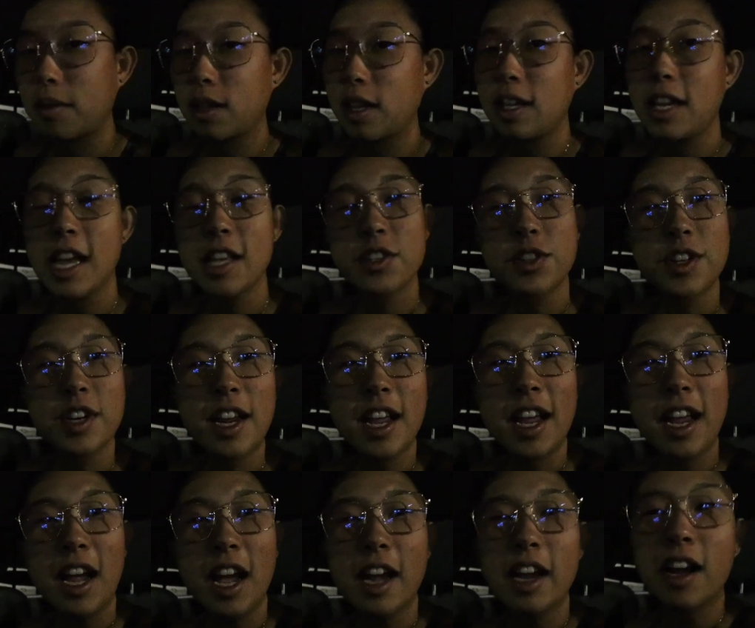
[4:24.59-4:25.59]

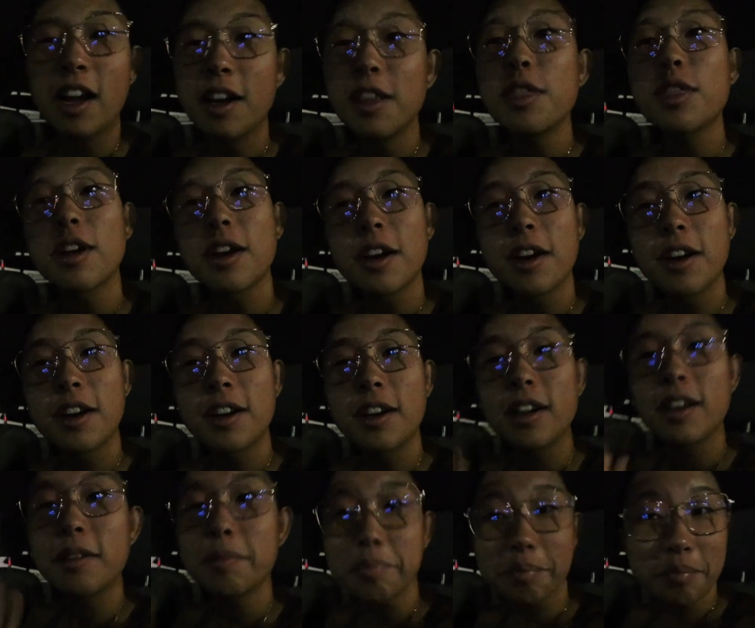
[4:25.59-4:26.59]
Yesterday, I got in
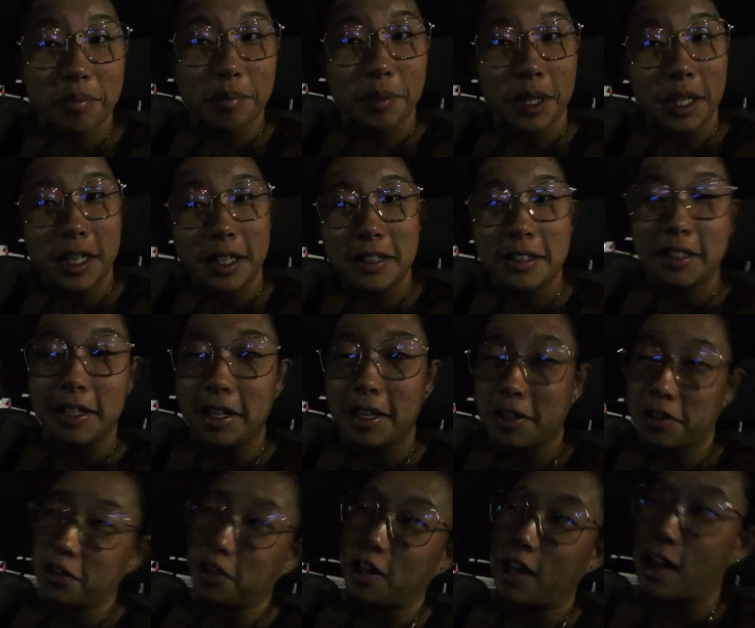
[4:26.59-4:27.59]
third place like
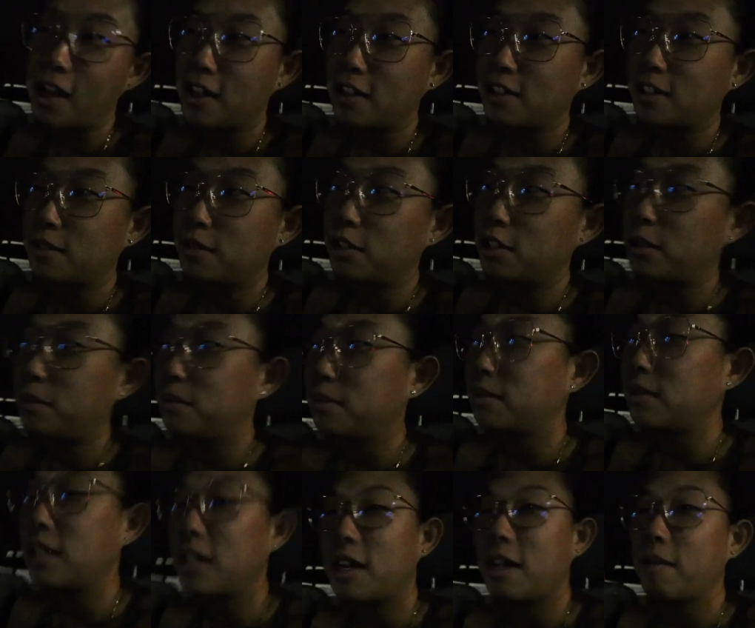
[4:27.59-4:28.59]
in the class, which
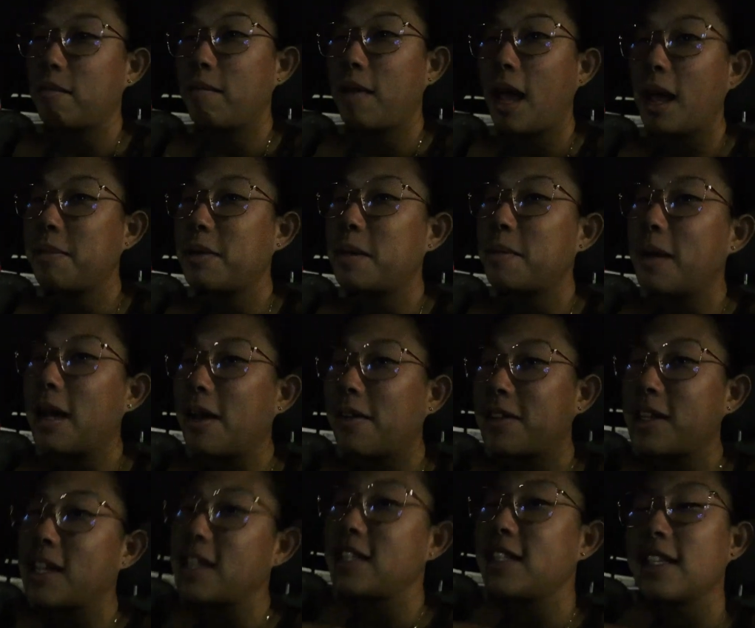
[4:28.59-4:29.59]
I'm kind of happy about
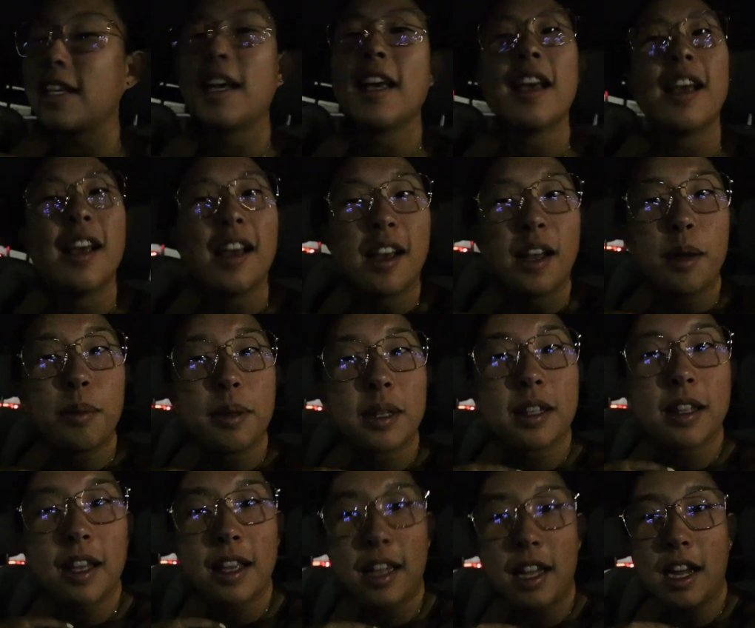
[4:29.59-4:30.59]
because I've been
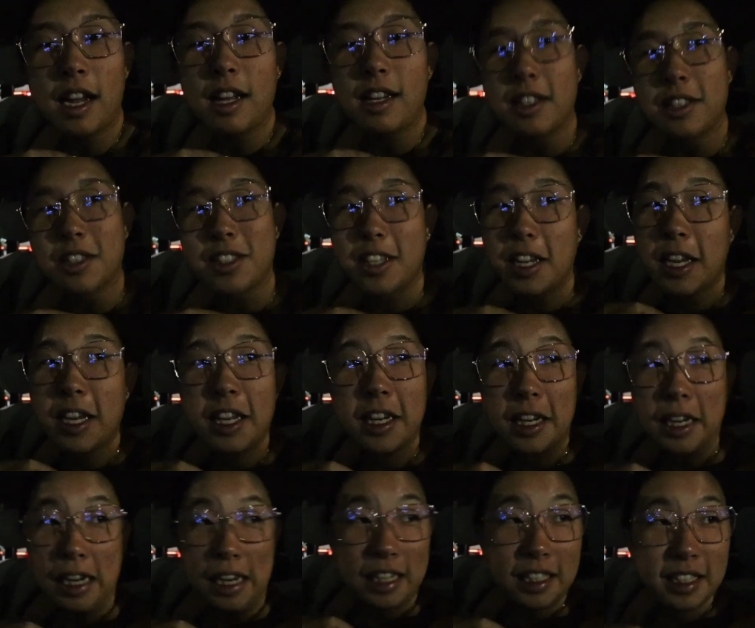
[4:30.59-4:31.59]
like kind of just taking it
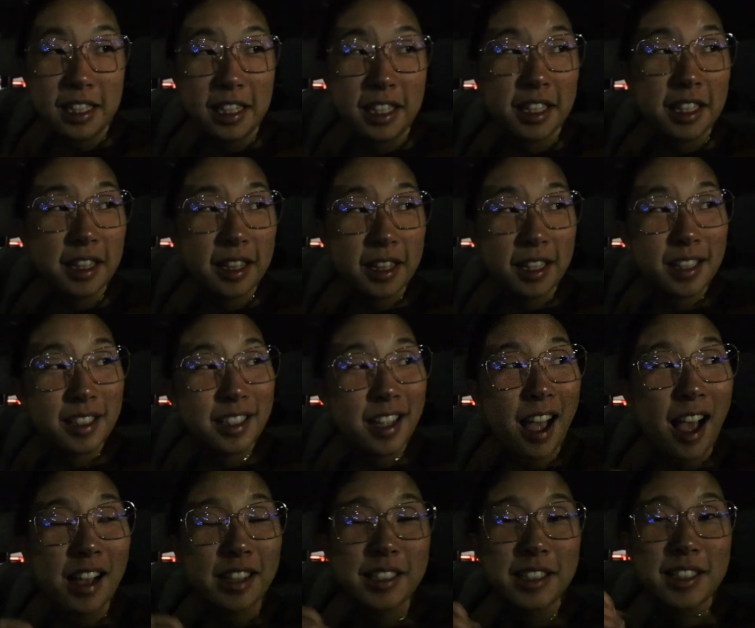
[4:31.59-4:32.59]
easy at these
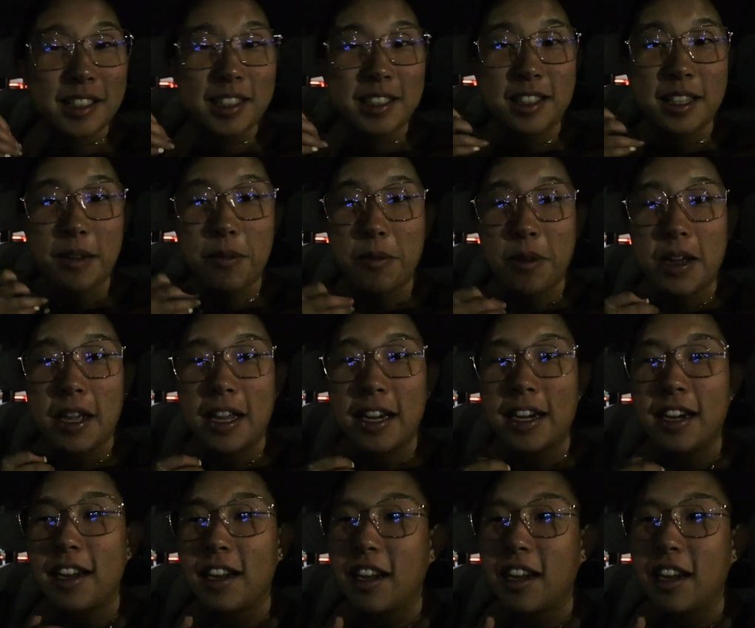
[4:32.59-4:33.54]
classes somewhat.